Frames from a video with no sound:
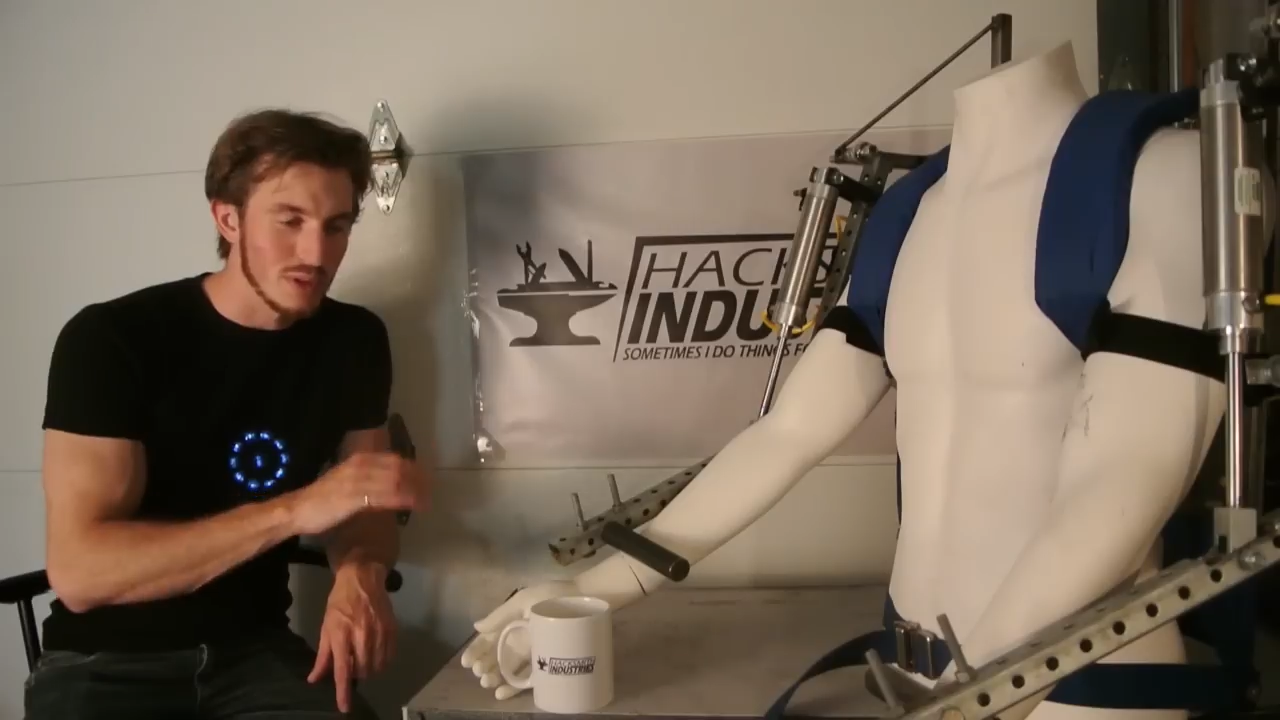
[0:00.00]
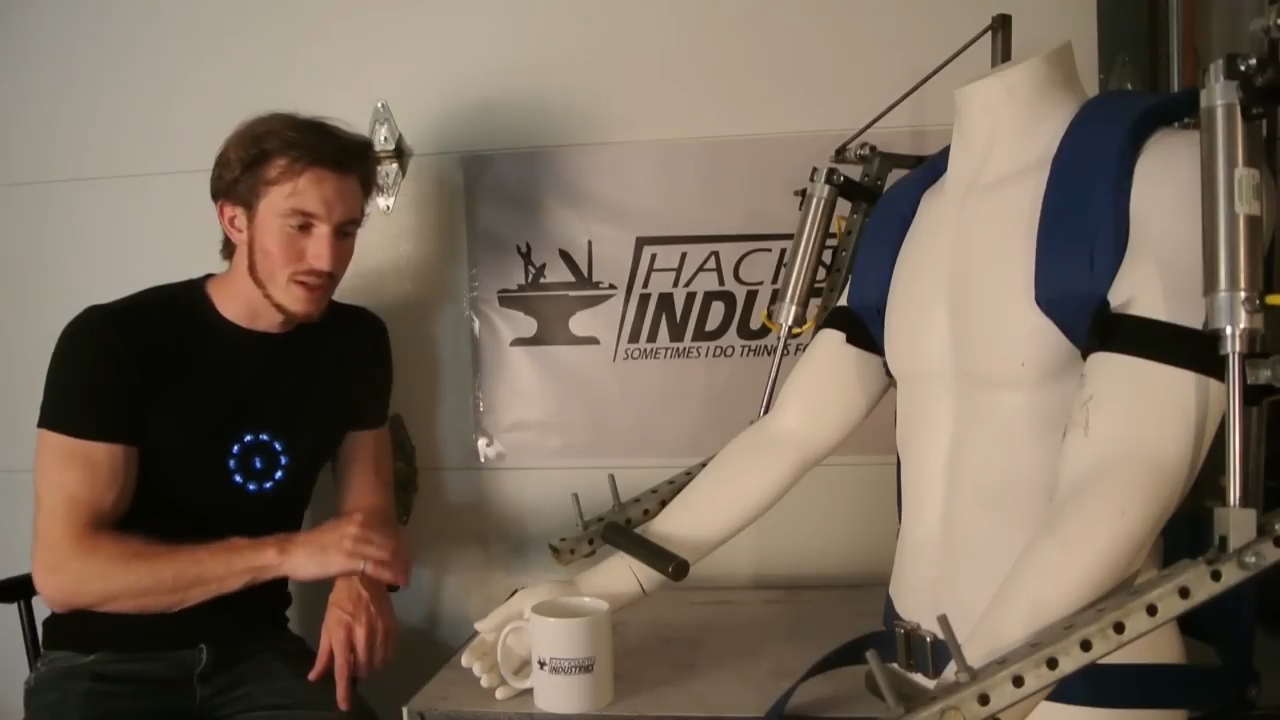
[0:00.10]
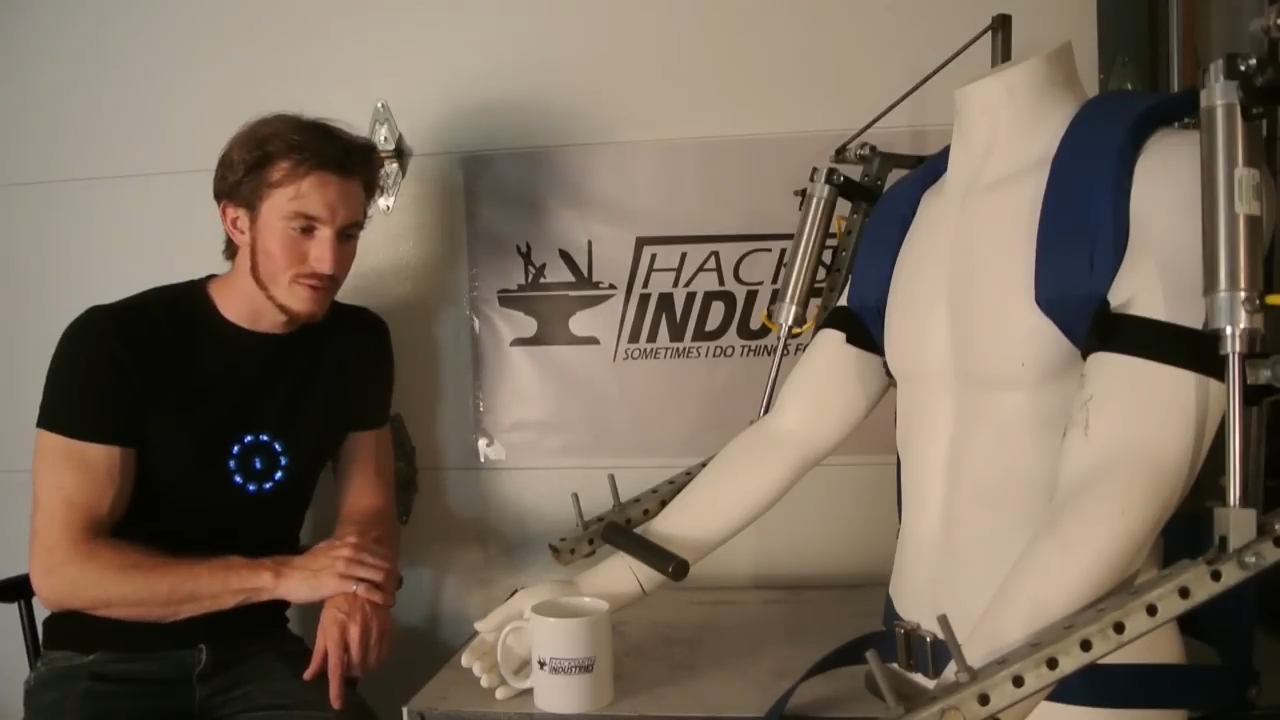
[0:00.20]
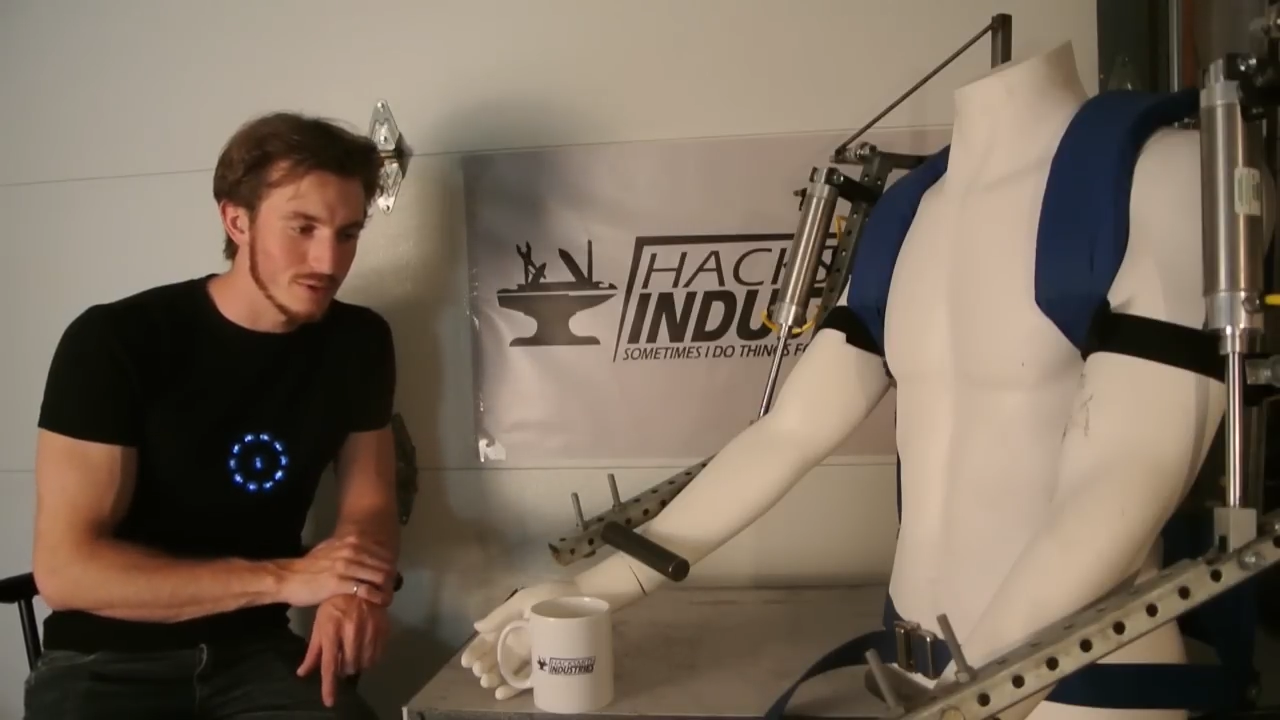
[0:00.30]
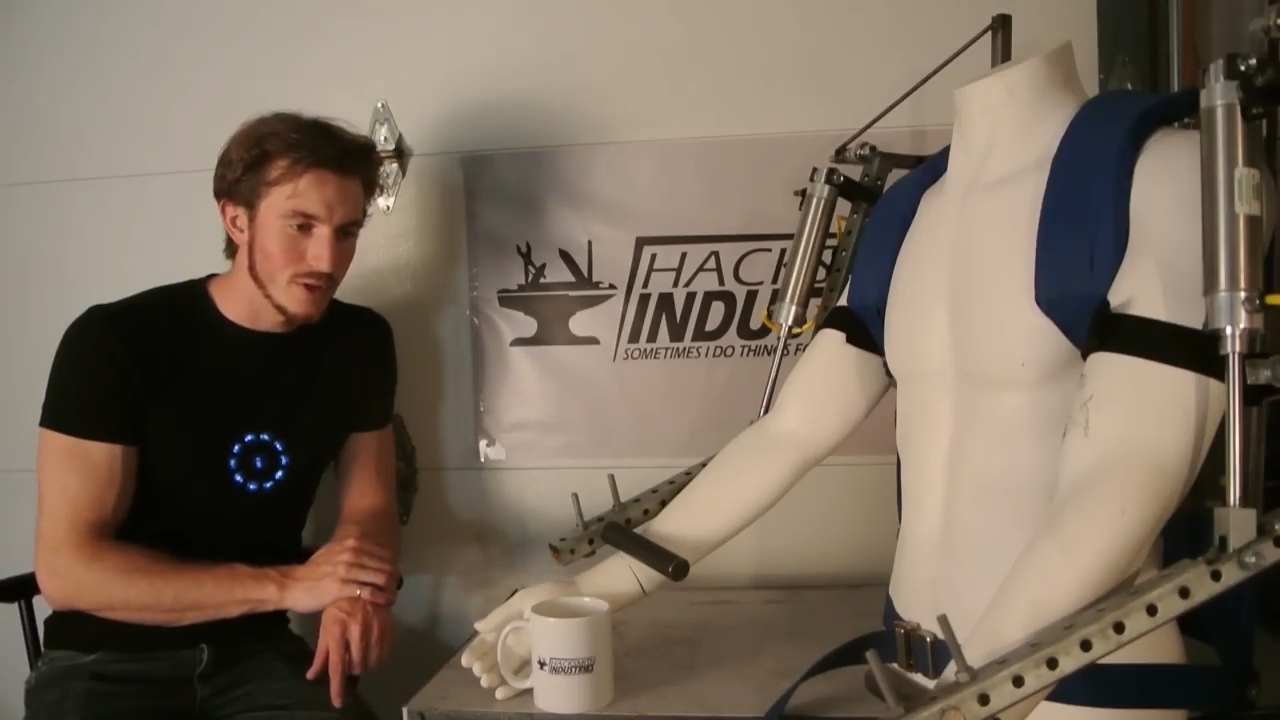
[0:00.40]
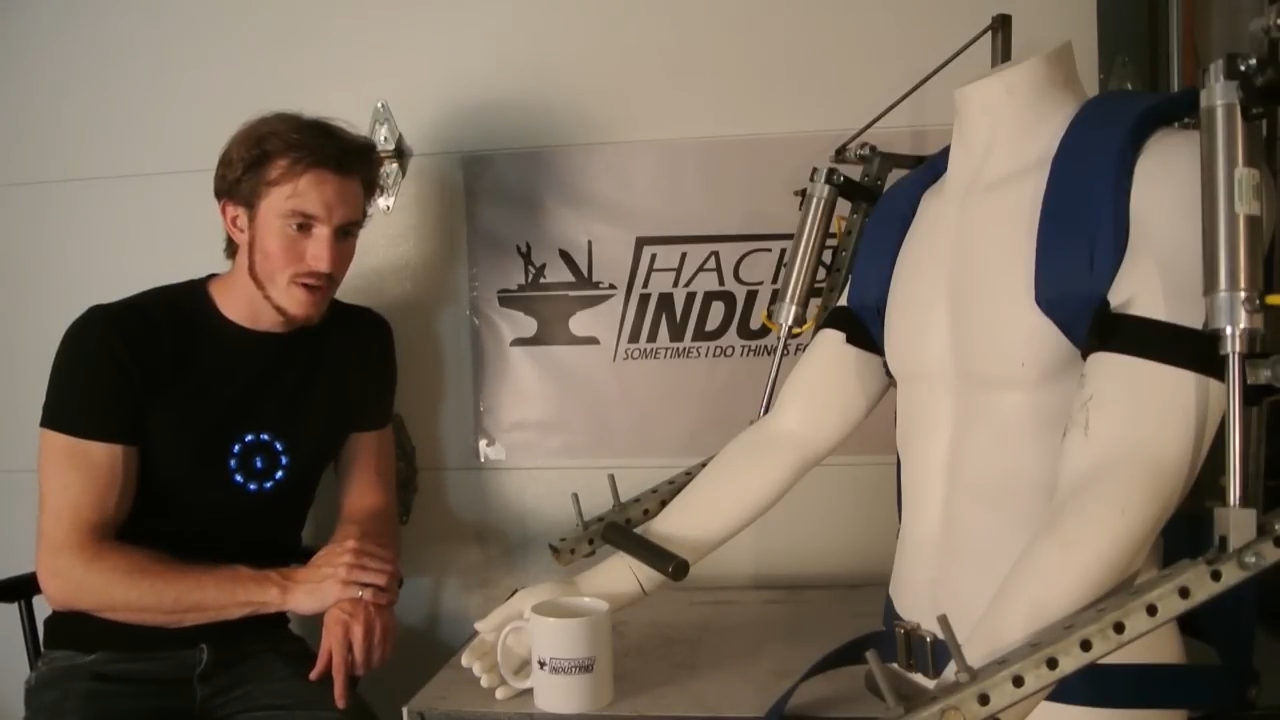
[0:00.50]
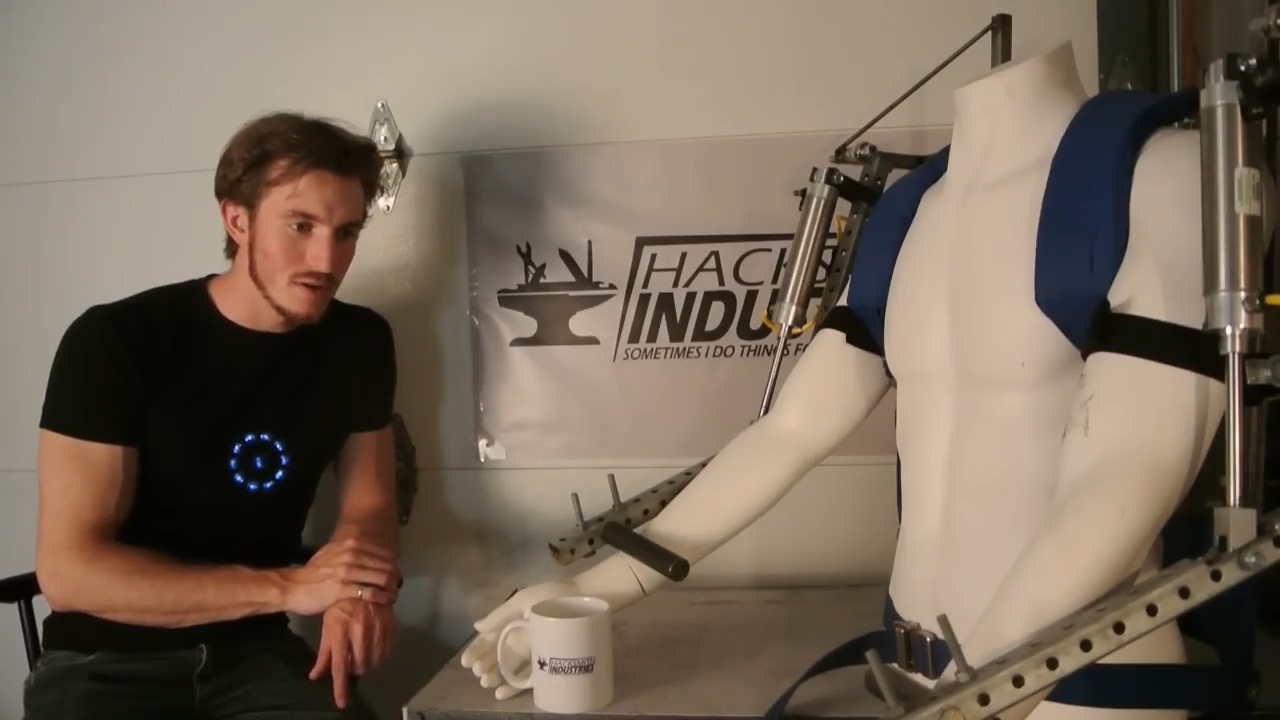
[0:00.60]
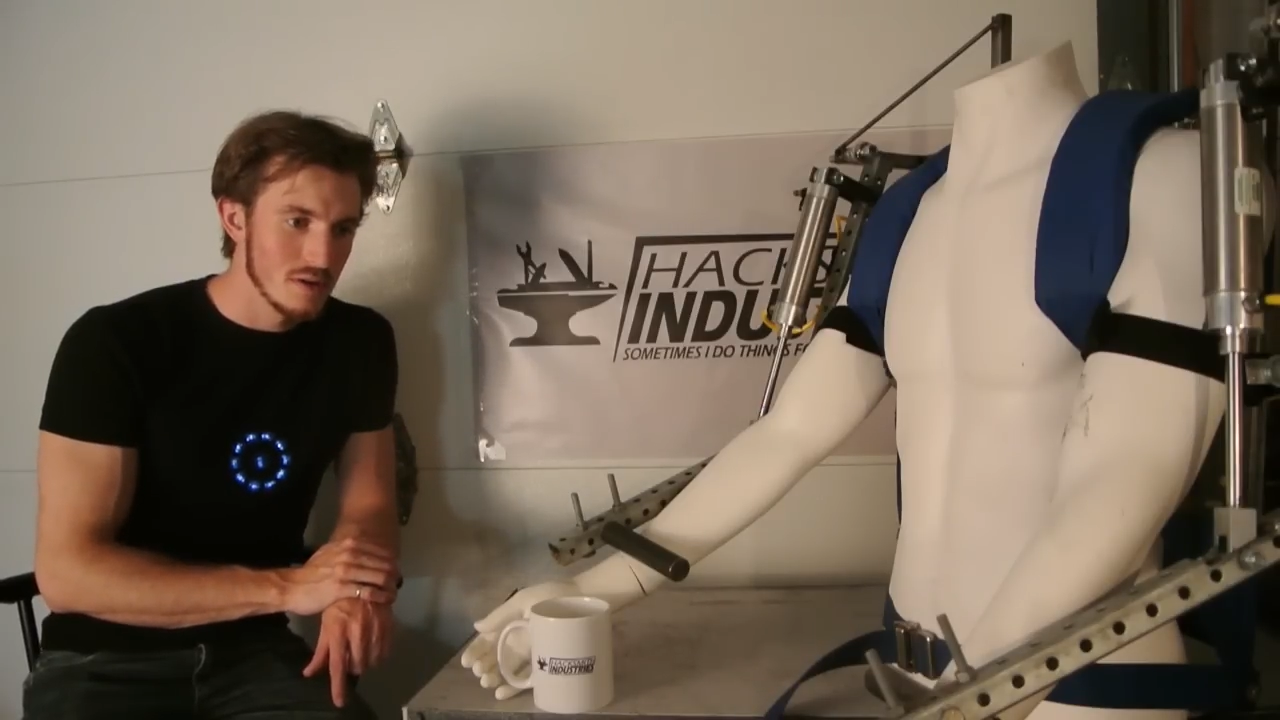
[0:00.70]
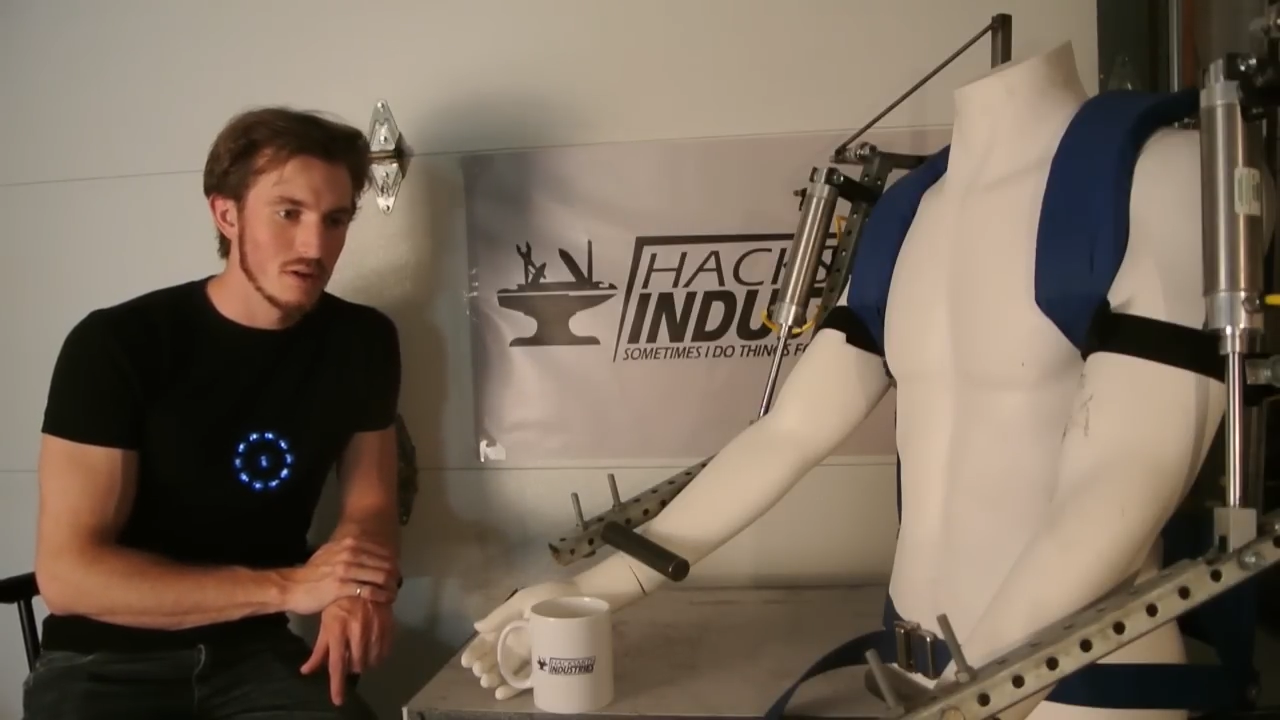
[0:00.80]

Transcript: plan for it.